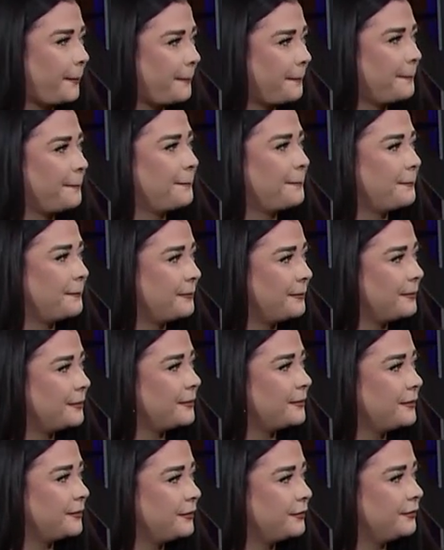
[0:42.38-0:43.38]

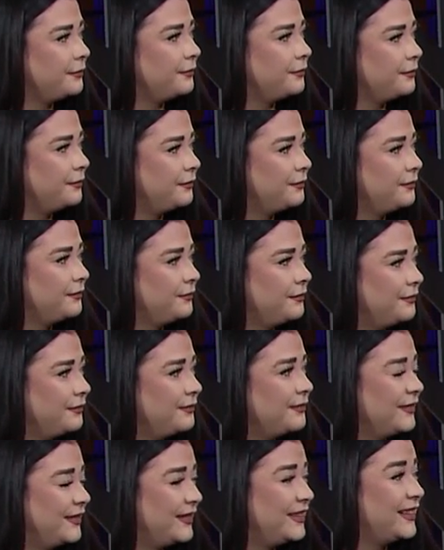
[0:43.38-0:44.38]

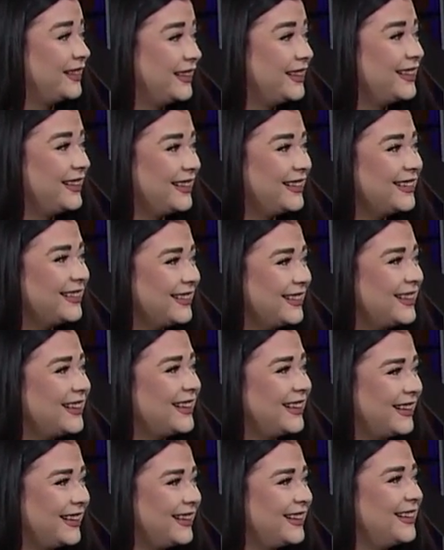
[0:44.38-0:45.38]

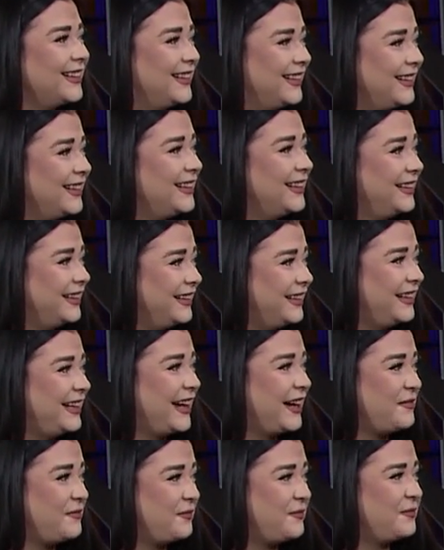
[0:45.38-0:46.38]

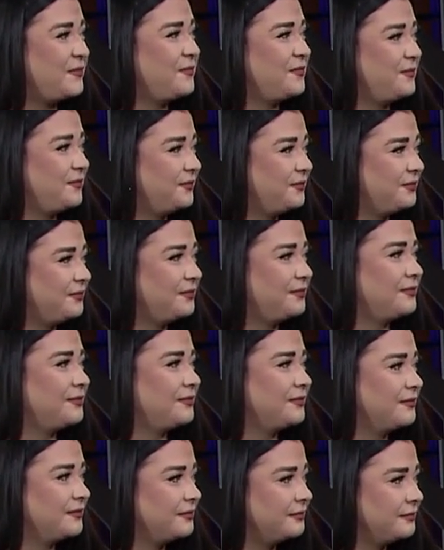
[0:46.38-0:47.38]

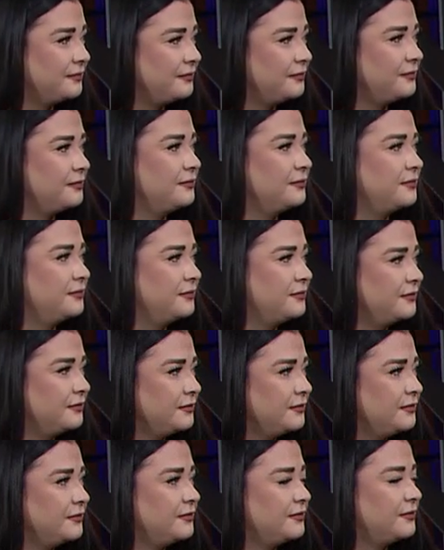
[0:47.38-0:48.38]

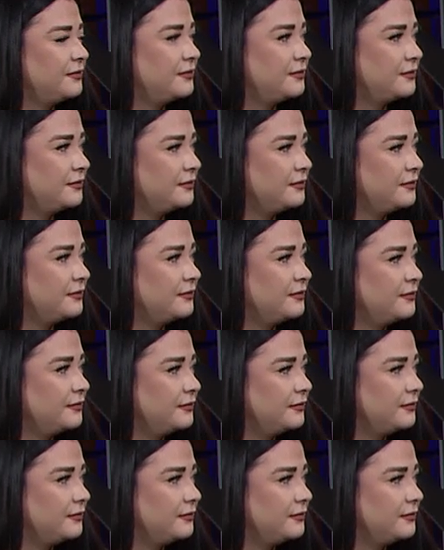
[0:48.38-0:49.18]
No words are spoken by the person on screen.